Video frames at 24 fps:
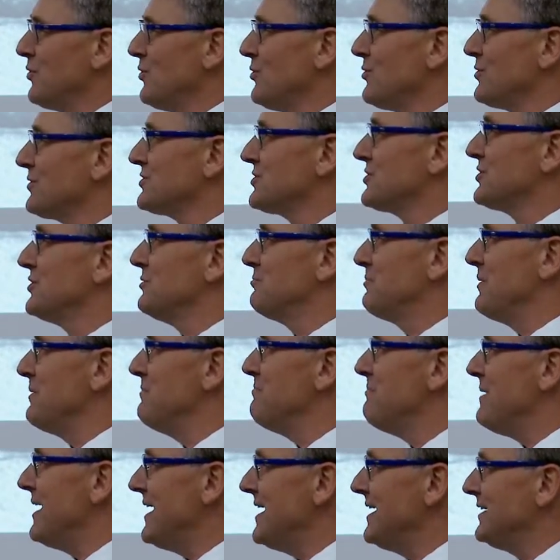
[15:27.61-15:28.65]
auks could be
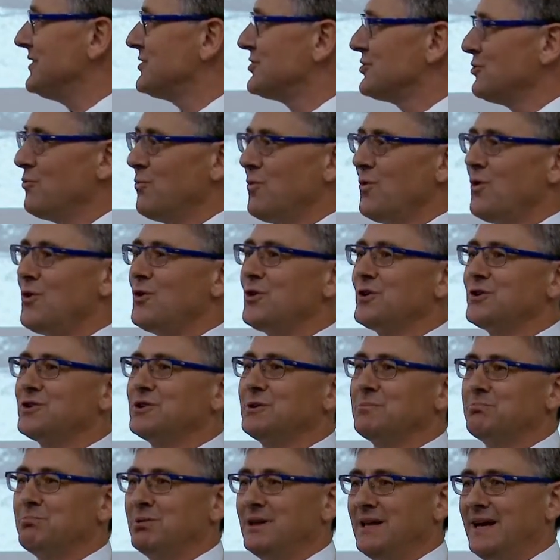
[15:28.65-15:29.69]
made to walk
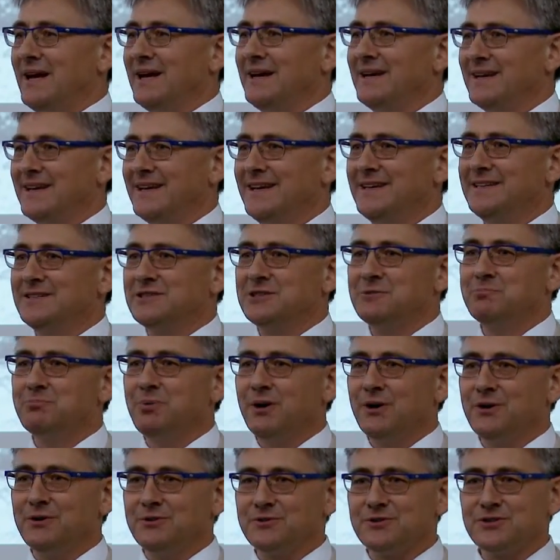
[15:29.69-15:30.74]
the plank into
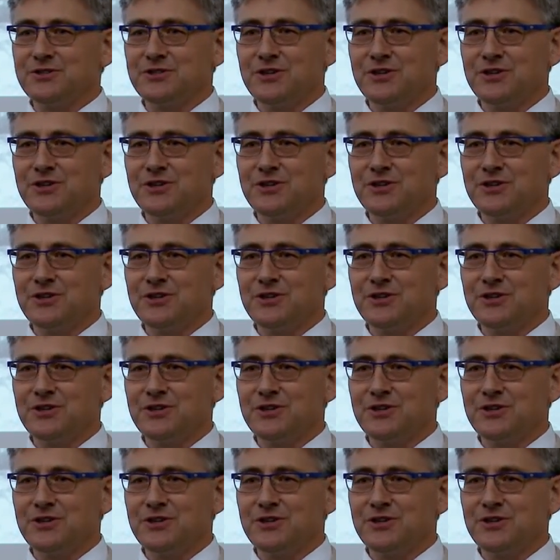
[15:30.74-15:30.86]
boats.